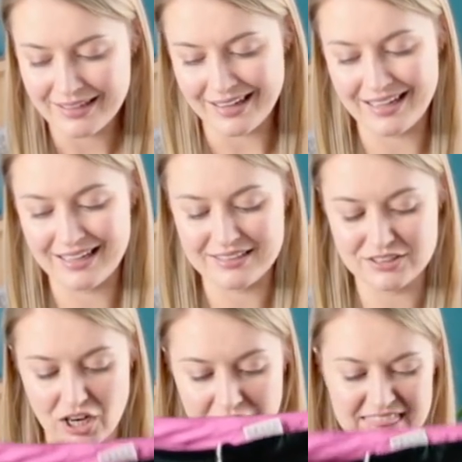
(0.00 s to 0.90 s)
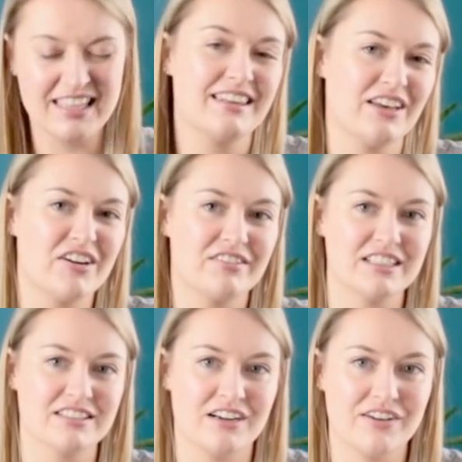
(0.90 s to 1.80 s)
And I think the only
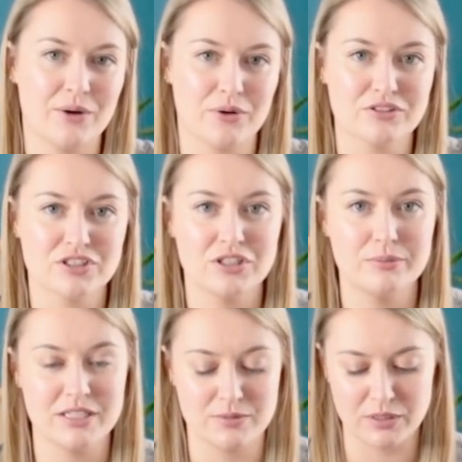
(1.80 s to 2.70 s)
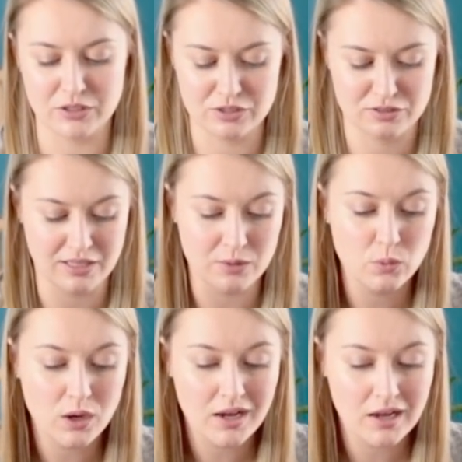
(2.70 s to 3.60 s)
reason I've held on to them is because they
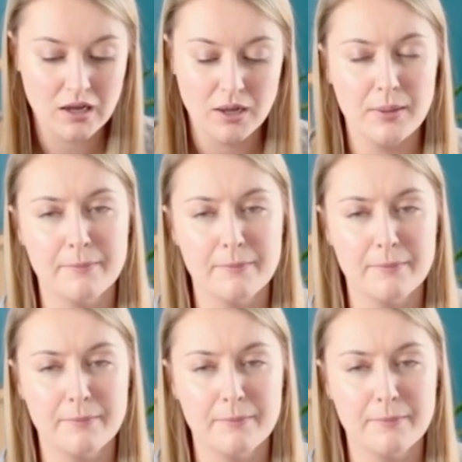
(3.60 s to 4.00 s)
were